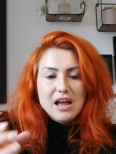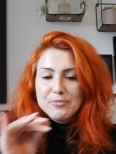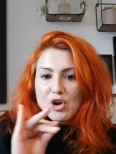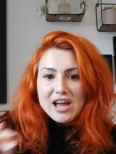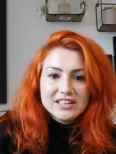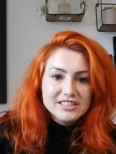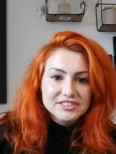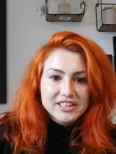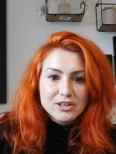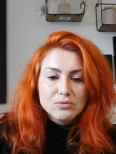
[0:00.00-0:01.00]
I'm not
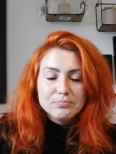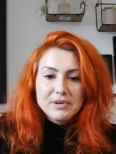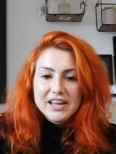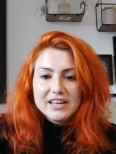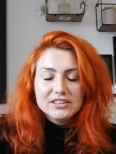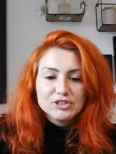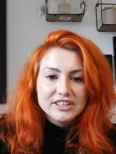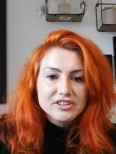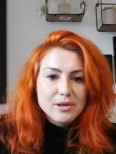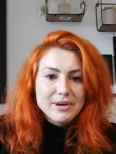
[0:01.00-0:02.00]
anti scale by any
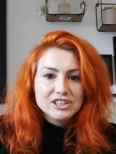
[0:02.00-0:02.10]
stretch of the